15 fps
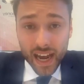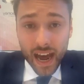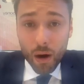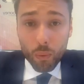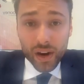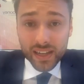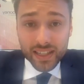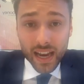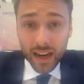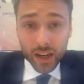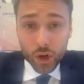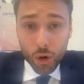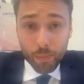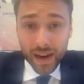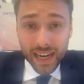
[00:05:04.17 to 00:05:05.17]
of sale when
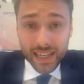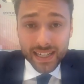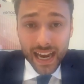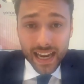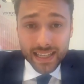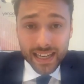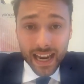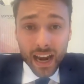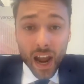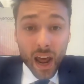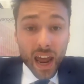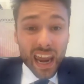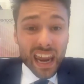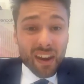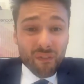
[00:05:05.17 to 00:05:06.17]
selling your biggest asset.
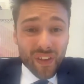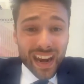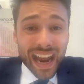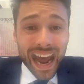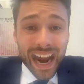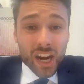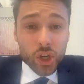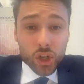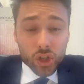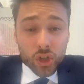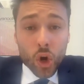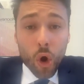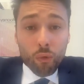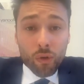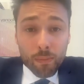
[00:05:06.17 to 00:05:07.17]
If an
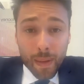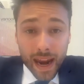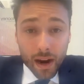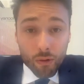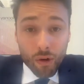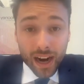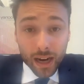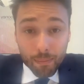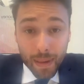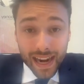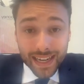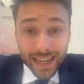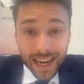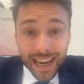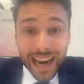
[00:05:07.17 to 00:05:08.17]
agent's not
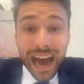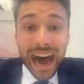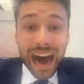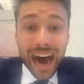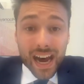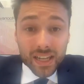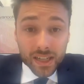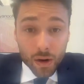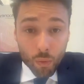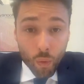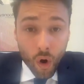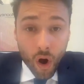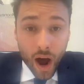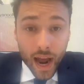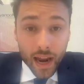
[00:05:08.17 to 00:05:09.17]
recommending it, ask it
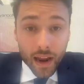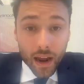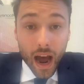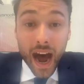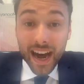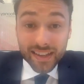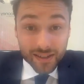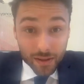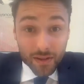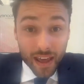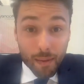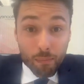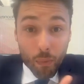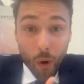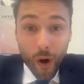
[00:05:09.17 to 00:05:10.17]
why. Ask
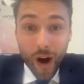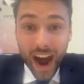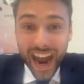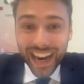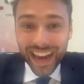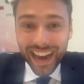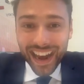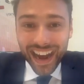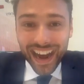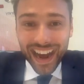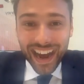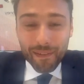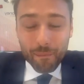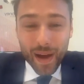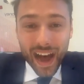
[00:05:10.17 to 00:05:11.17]
them why.
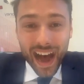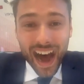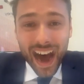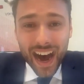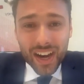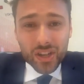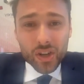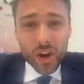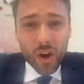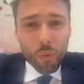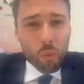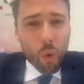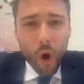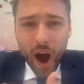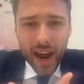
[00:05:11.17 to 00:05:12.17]
Ask,
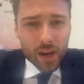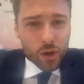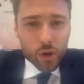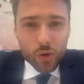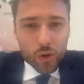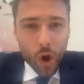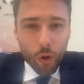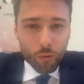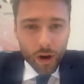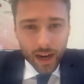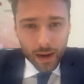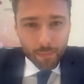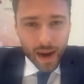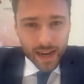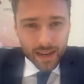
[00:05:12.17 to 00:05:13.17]
why are you not
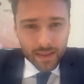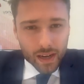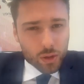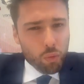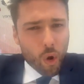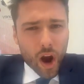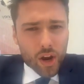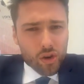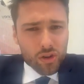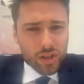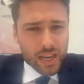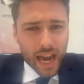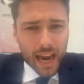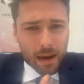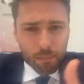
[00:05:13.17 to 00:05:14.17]
recommending this? Why are you
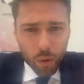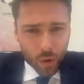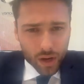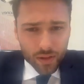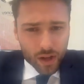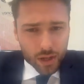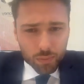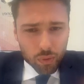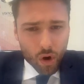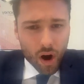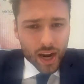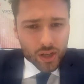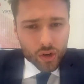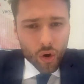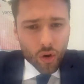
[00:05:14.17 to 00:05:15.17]
saying putting this
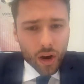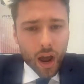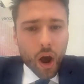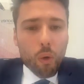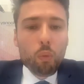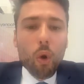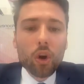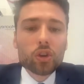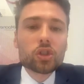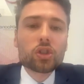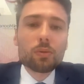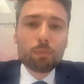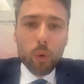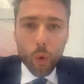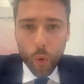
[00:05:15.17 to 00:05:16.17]
price on? What's
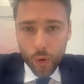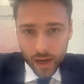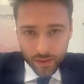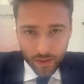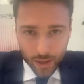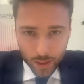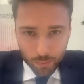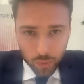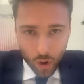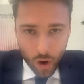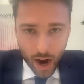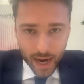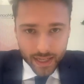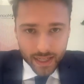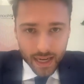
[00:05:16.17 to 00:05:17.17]
supporting this
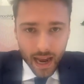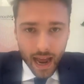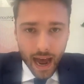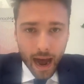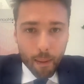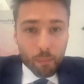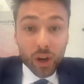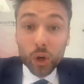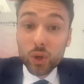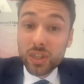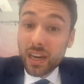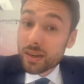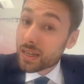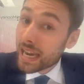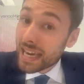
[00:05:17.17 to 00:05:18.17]
price?
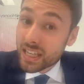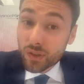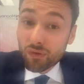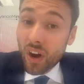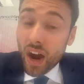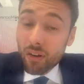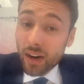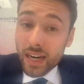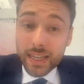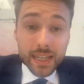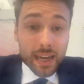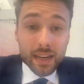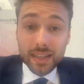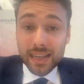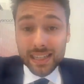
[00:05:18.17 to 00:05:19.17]
Because it is far
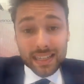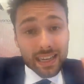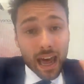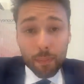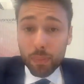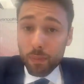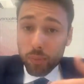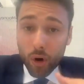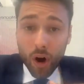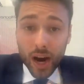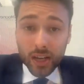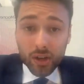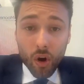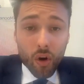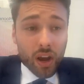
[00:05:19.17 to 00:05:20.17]
easier to slap a
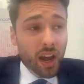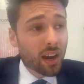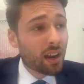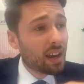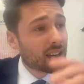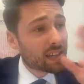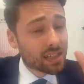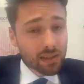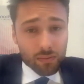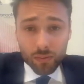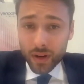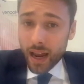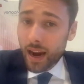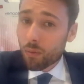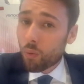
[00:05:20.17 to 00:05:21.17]
price on it,
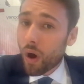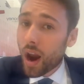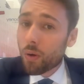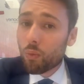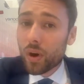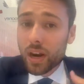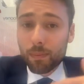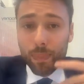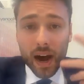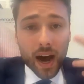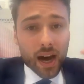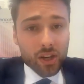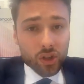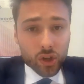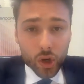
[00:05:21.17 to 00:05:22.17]
let 1 week
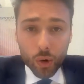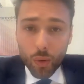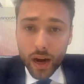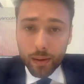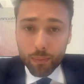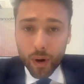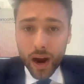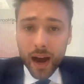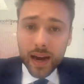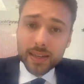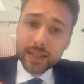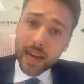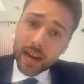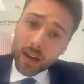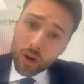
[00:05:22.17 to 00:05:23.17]
pass, 2 week
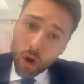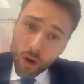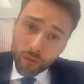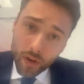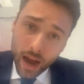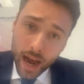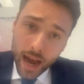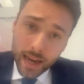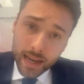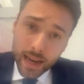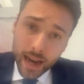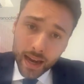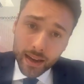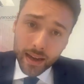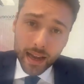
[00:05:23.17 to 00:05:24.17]
pass, get an offer
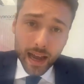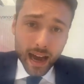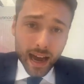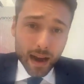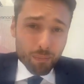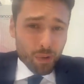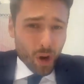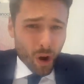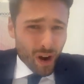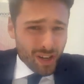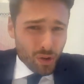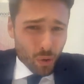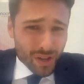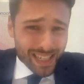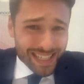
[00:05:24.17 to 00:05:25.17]
under.
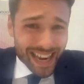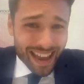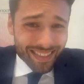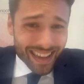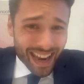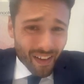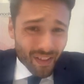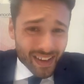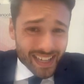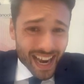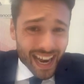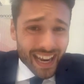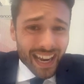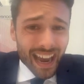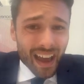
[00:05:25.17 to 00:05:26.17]
I saw a stat the other
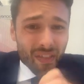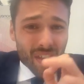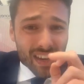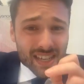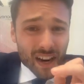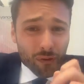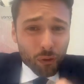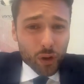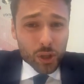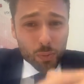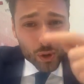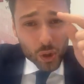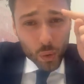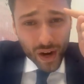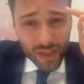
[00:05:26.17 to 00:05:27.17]
day, the difference
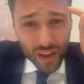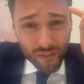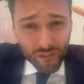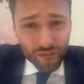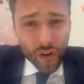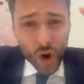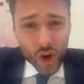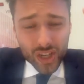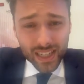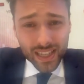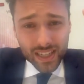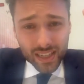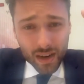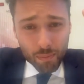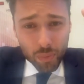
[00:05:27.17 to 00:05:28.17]
between the first
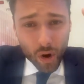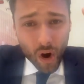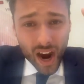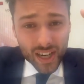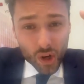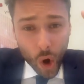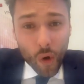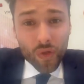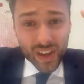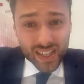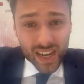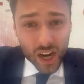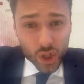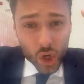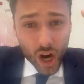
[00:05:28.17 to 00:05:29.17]
listed price on the
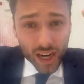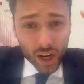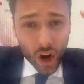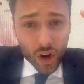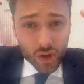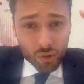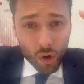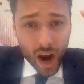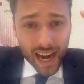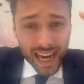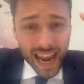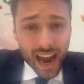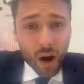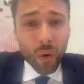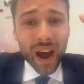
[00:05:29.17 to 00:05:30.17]
Sunshine Coast
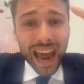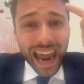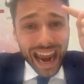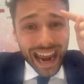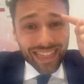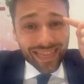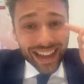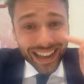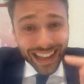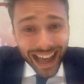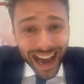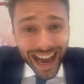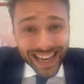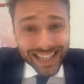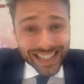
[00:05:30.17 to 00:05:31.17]
right now and the
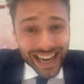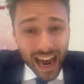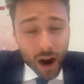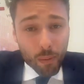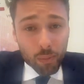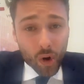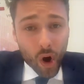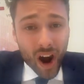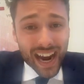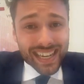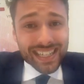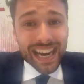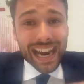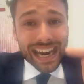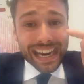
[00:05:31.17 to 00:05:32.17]
last sale
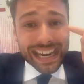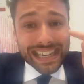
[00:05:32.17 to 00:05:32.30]
price